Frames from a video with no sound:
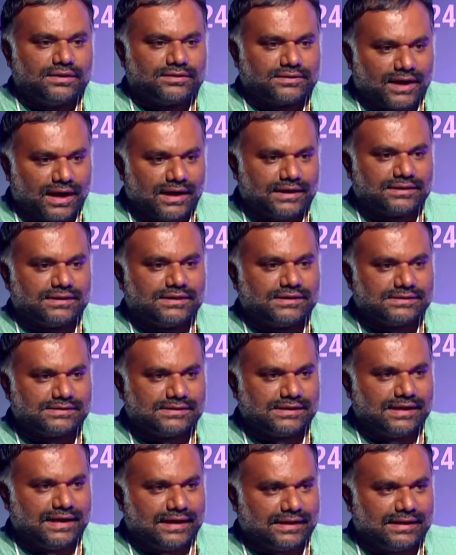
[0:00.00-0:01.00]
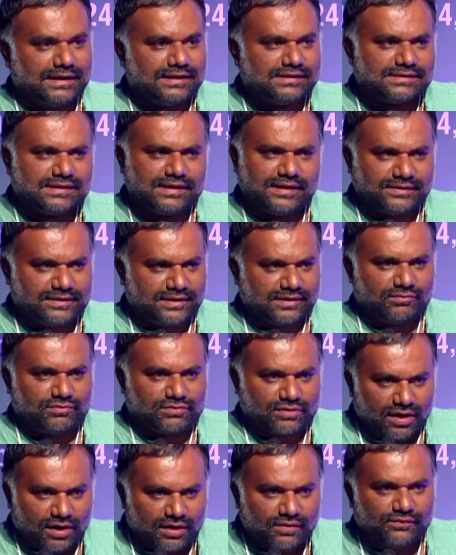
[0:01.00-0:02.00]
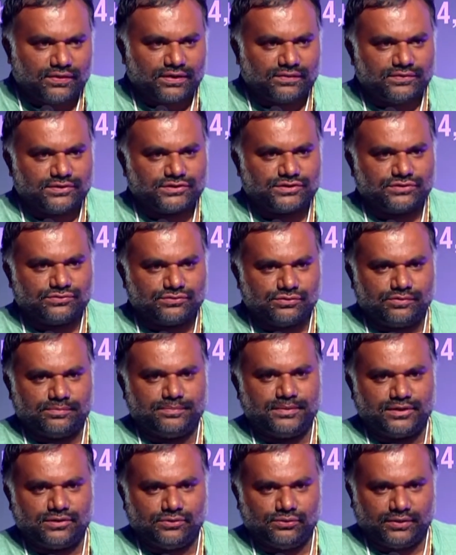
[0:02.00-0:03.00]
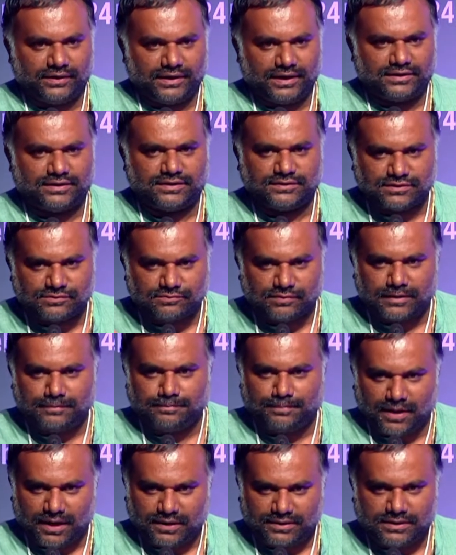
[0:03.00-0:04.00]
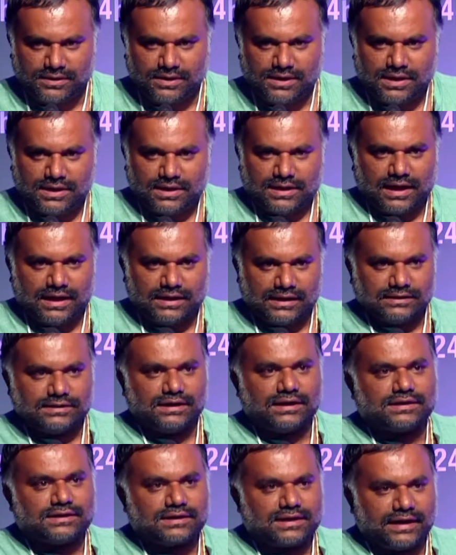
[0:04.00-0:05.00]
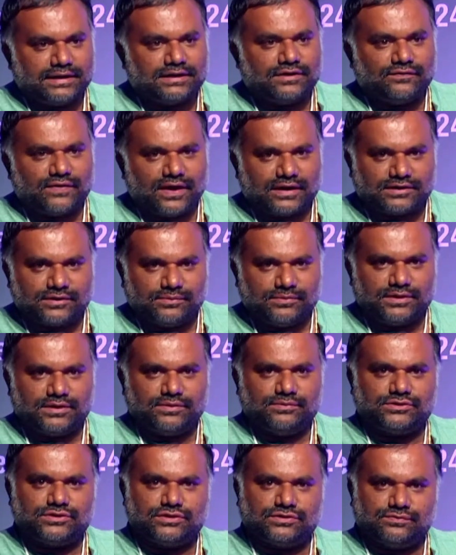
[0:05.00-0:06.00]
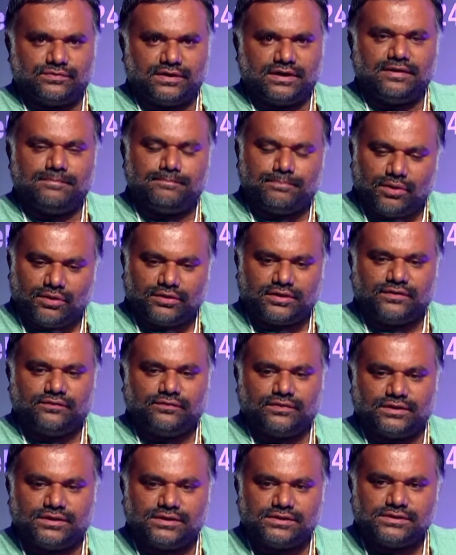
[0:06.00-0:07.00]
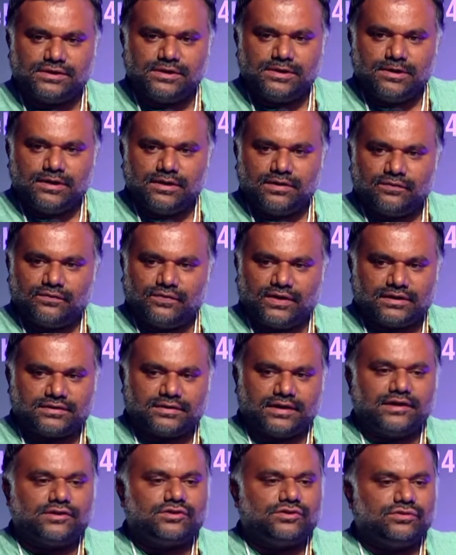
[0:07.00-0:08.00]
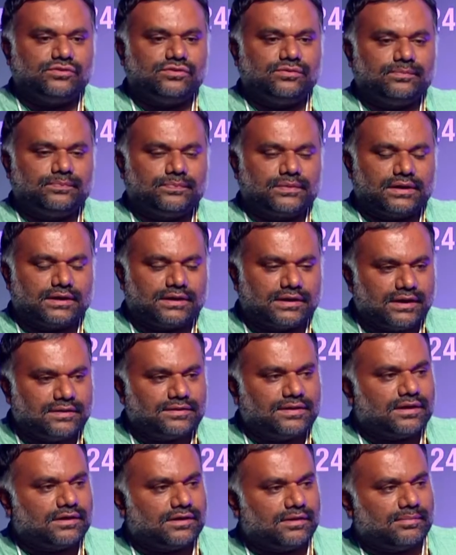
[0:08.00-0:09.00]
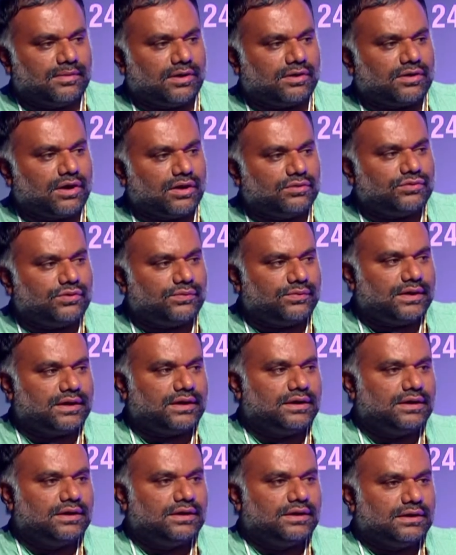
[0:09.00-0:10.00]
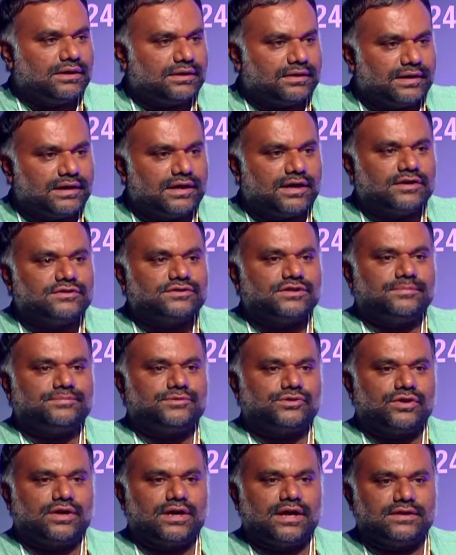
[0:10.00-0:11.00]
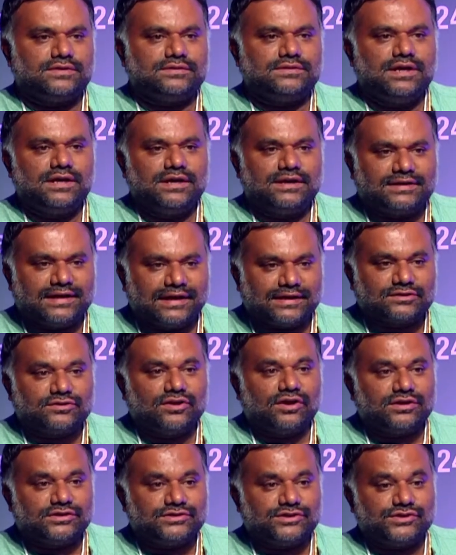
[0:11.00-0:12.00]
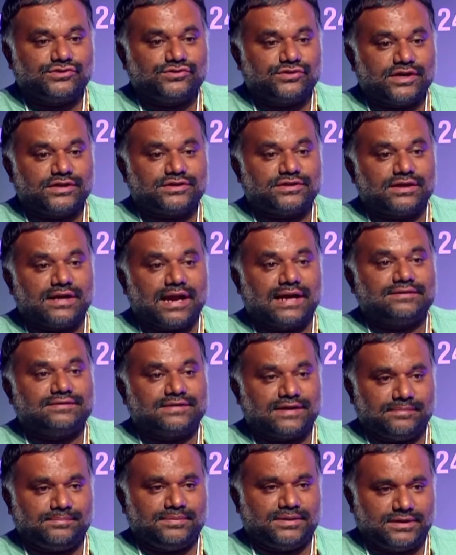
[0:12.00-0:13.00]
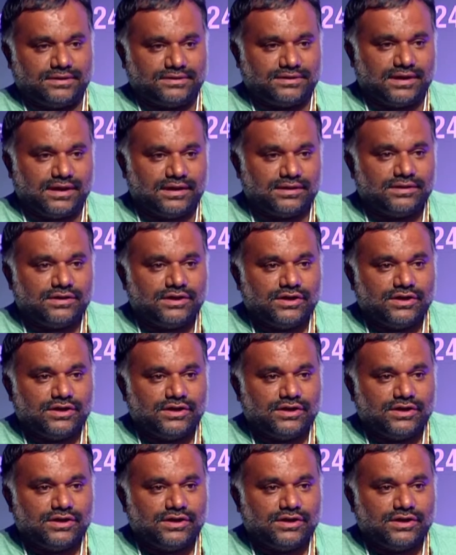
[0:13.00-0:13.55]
tirelessly, endlessly, and there are a lot of well-wishers who have been doing it. This is one part. Another kind of activity which is very important for us, we are trying to rethink about how do we reconceptualize technology education landscape in India.